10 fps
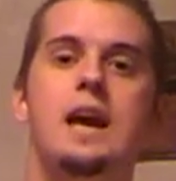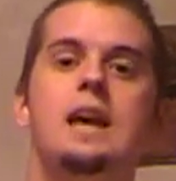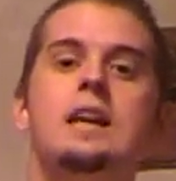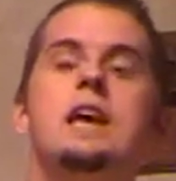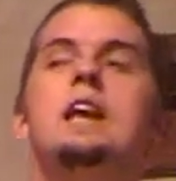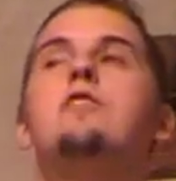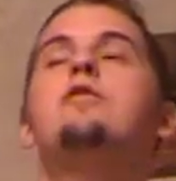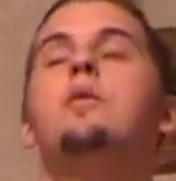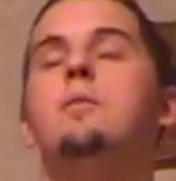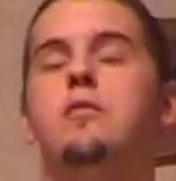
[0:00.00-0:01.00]
In any
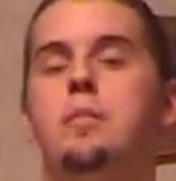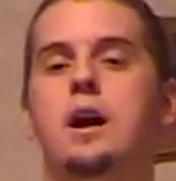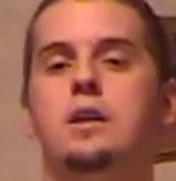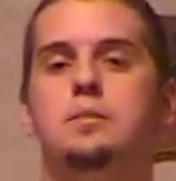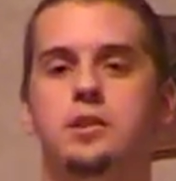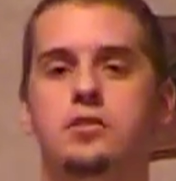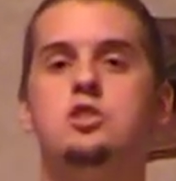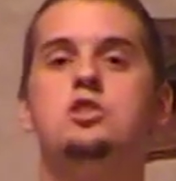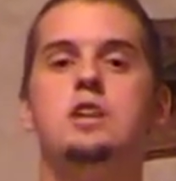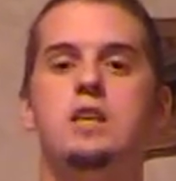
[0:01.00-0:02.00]
form of apocalypse, let's
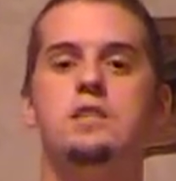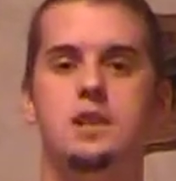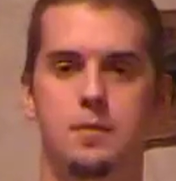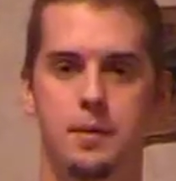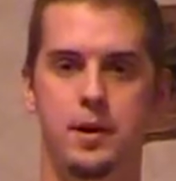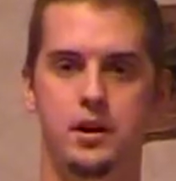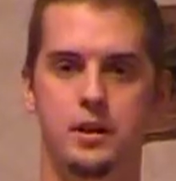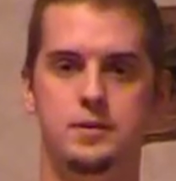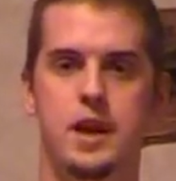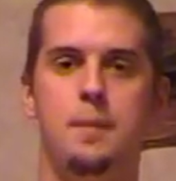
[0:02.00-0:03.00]
just say the zombie
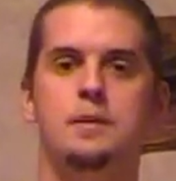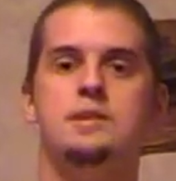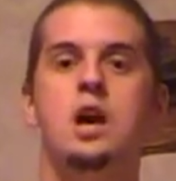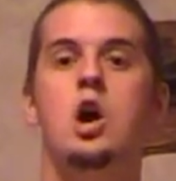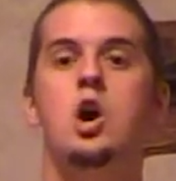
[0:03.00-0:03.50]
apocalypse happens,